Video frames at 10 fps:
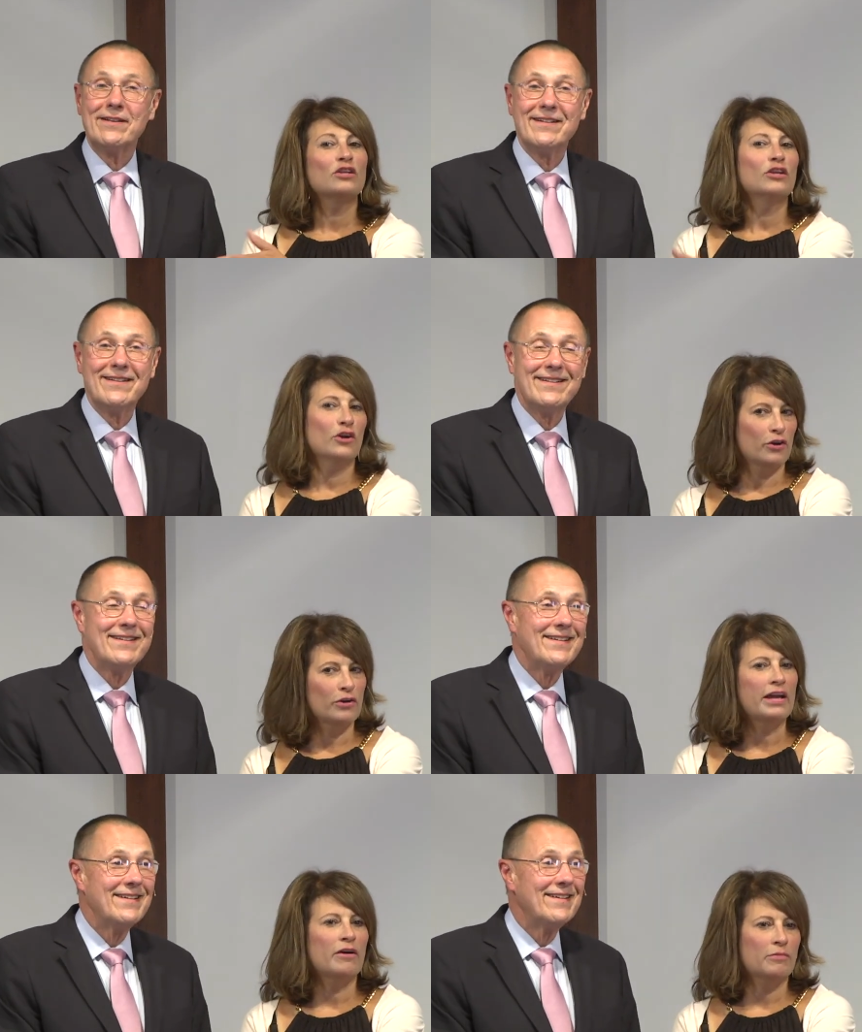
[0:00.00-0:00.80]
Speaker 1: to
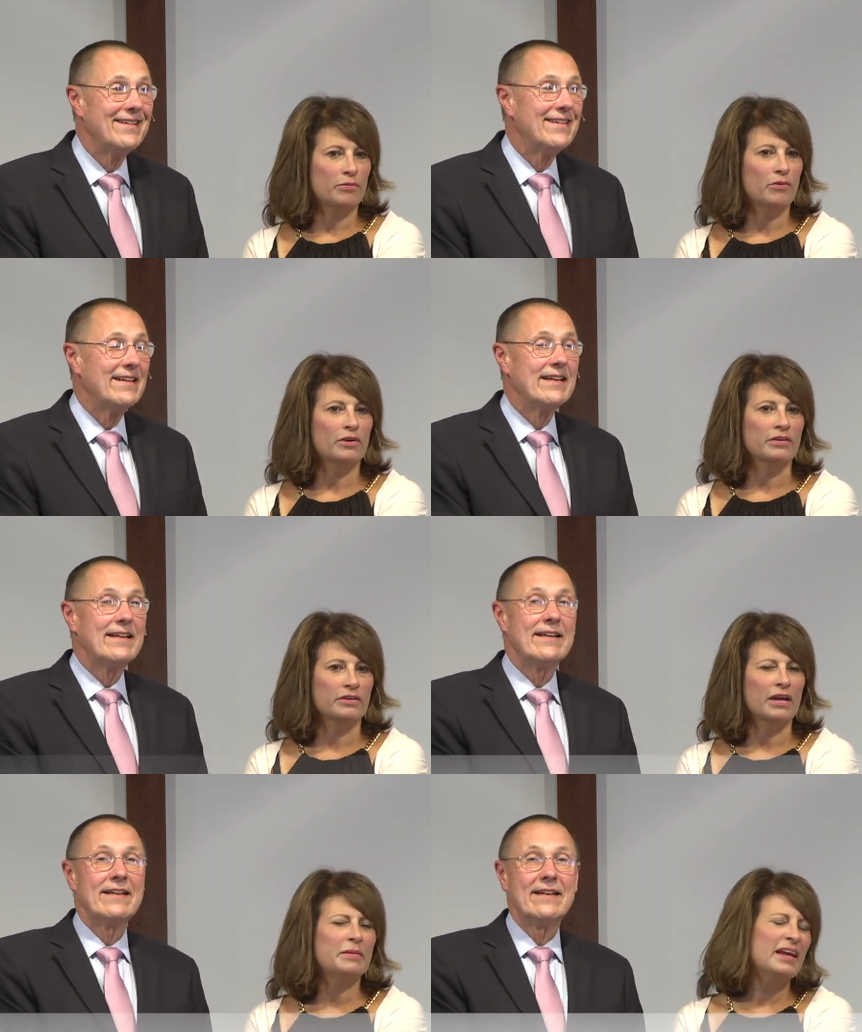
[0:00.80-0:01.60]
learn how
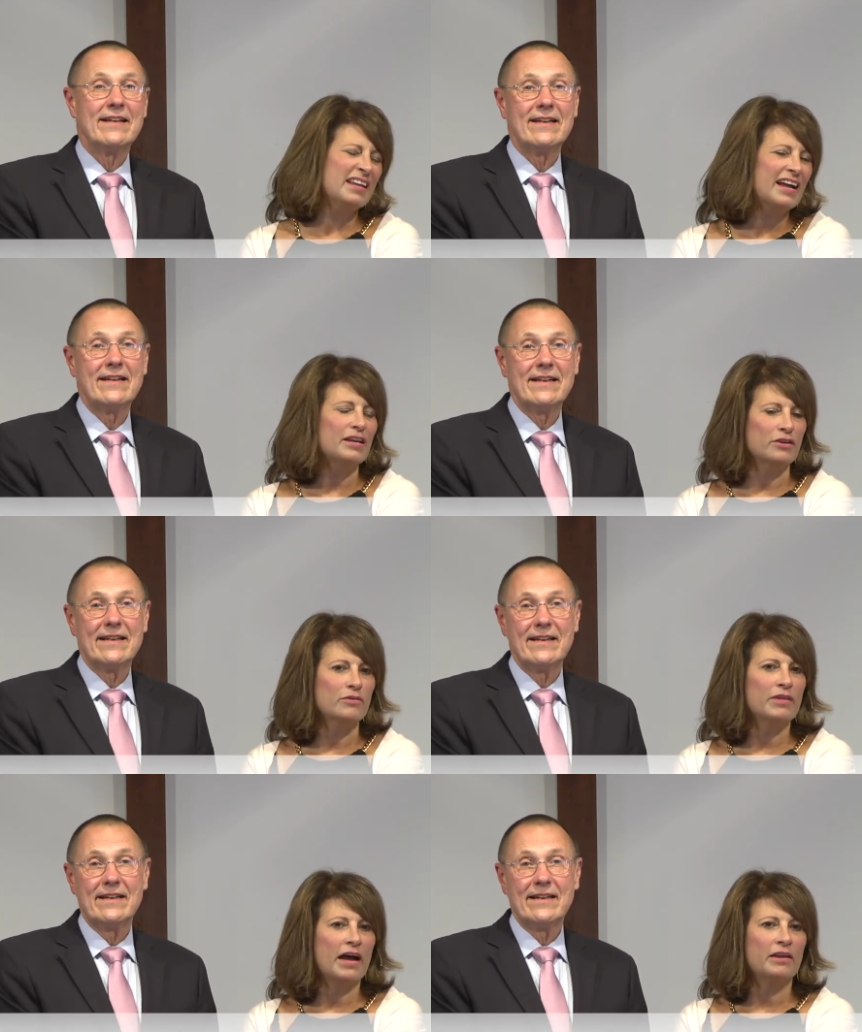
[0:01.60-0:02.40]
important. I mean, I kind of
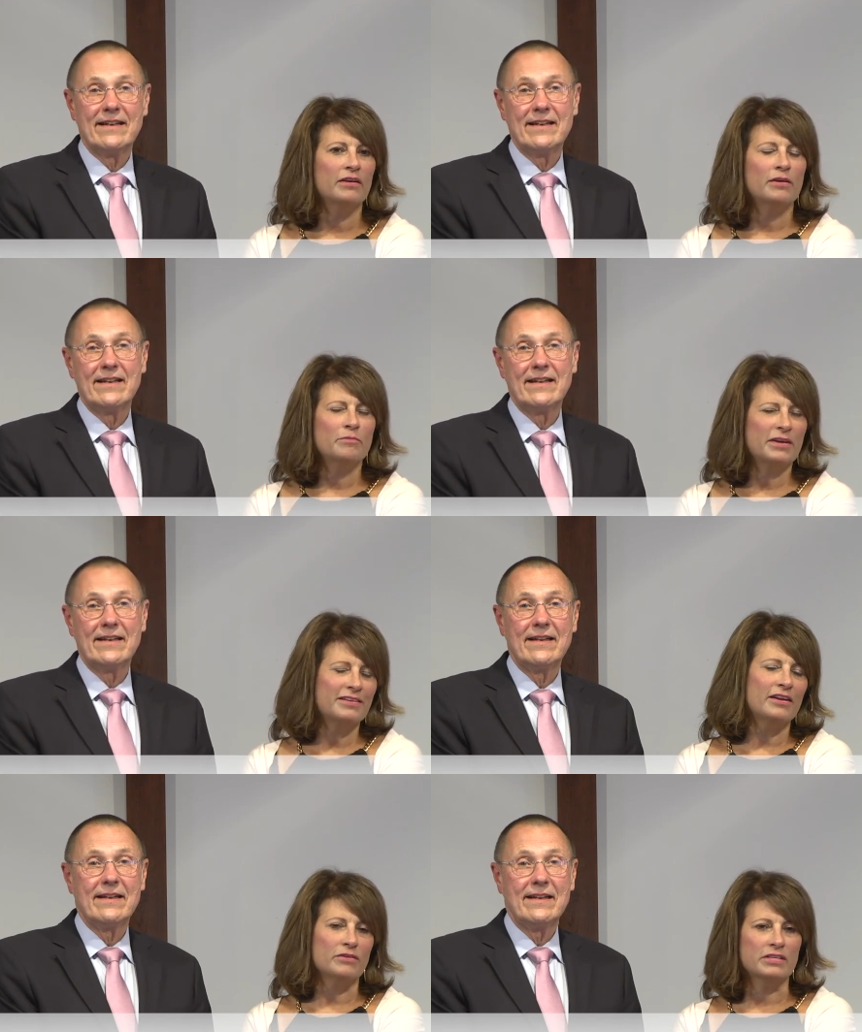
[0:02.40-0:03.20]
knew that, but
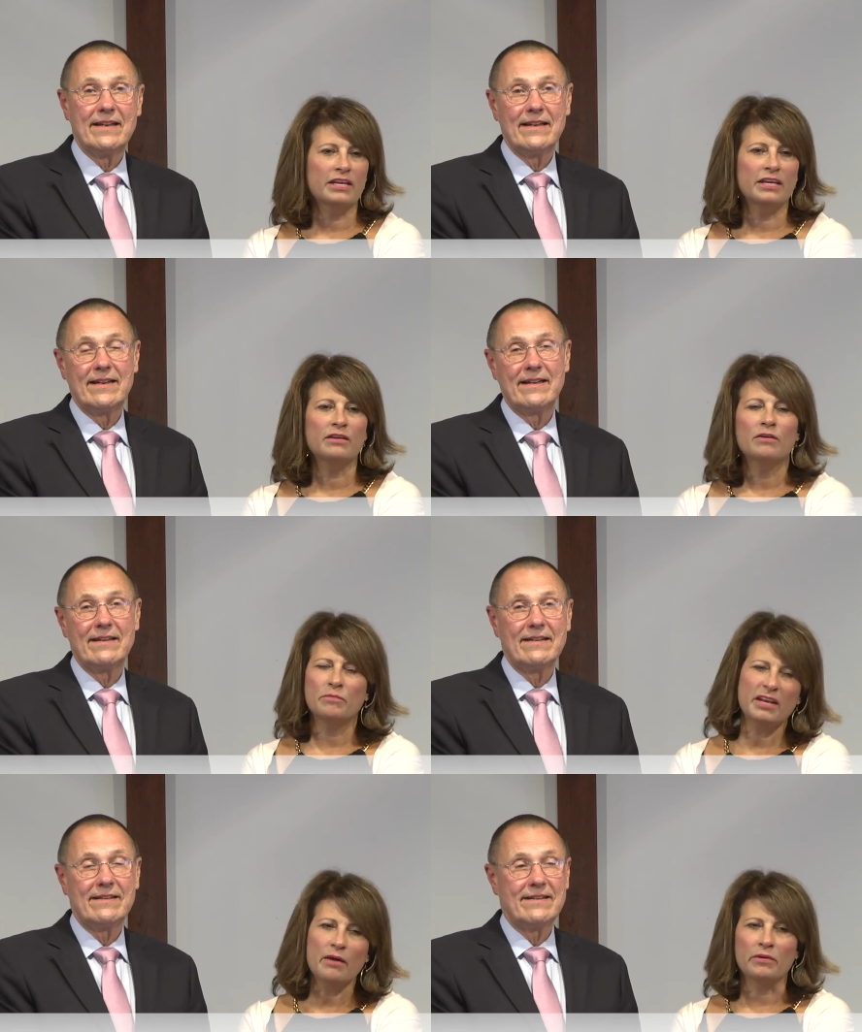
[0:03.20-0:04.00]
you know, I was kidding,
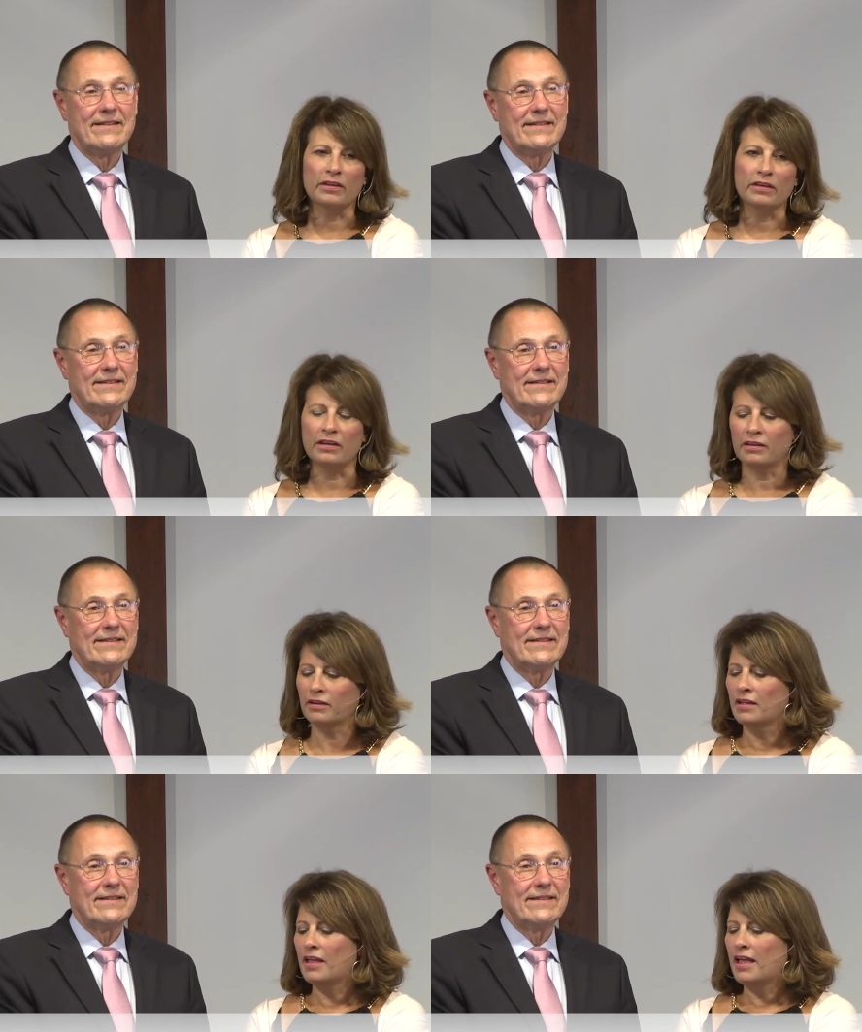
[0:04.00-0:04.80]
but not really kidding.
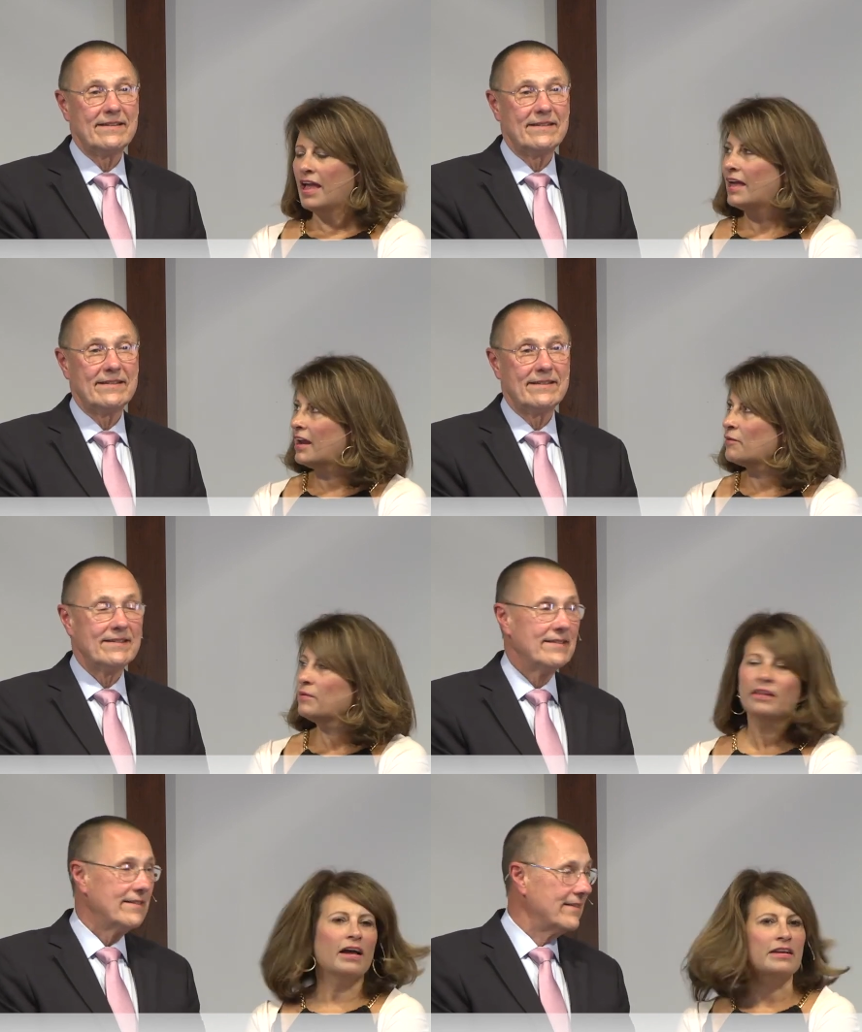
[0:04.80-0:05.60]
And I
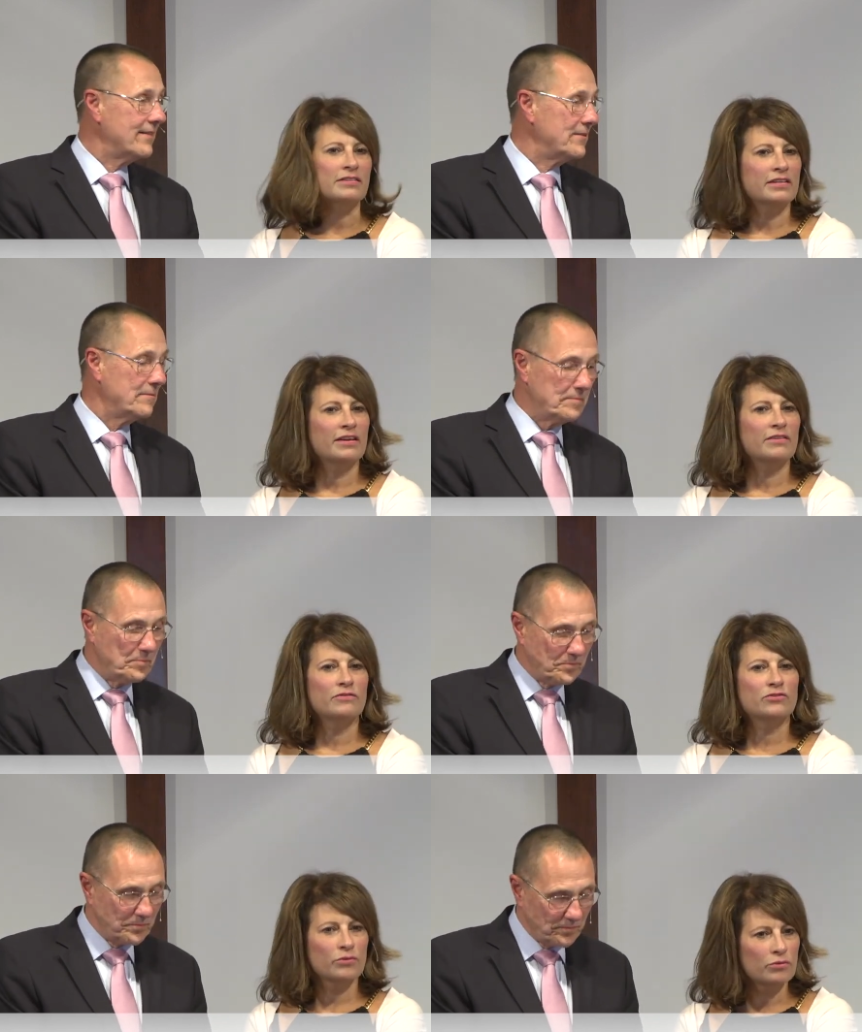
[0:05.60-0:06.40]
realized
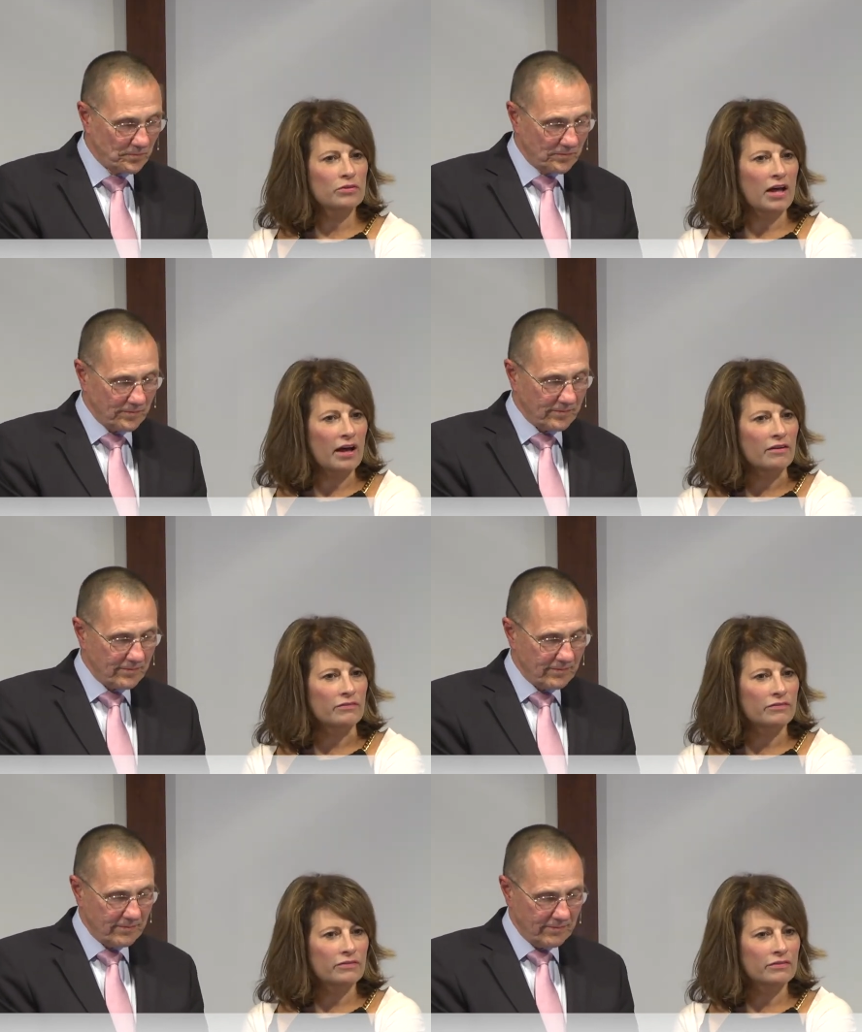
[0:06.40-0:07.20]
true love.
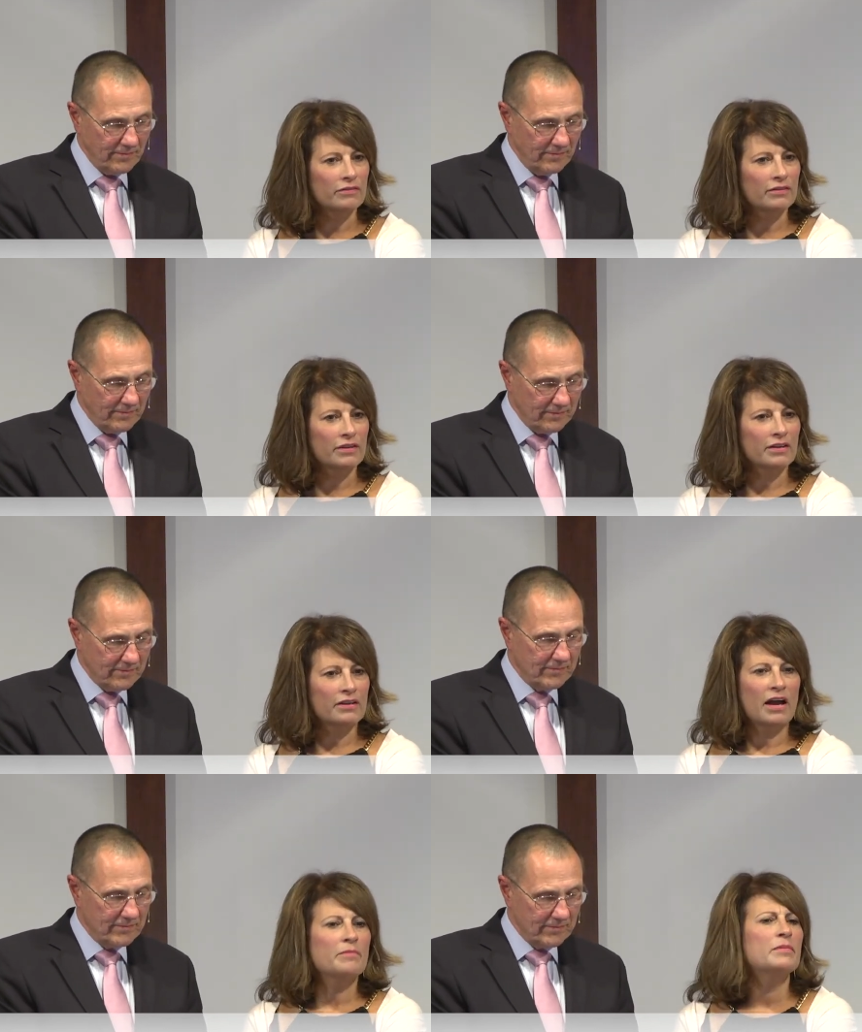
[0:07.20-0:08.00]

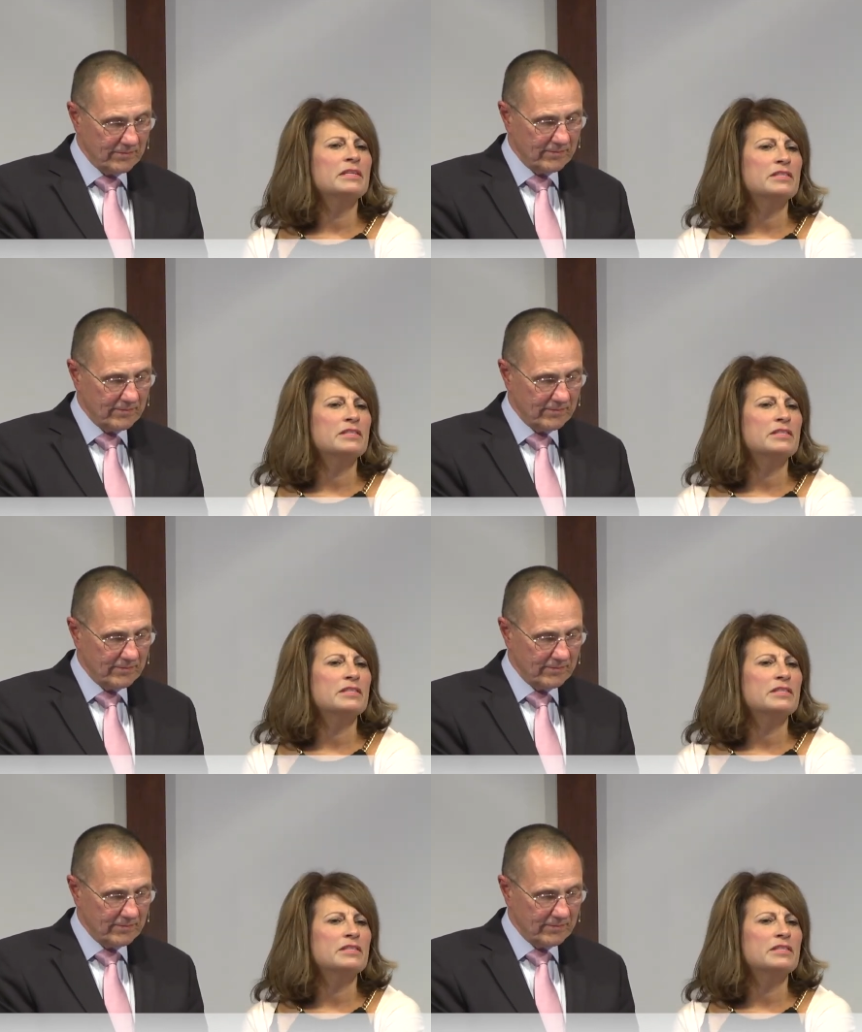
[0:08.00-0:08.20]
I'm going to be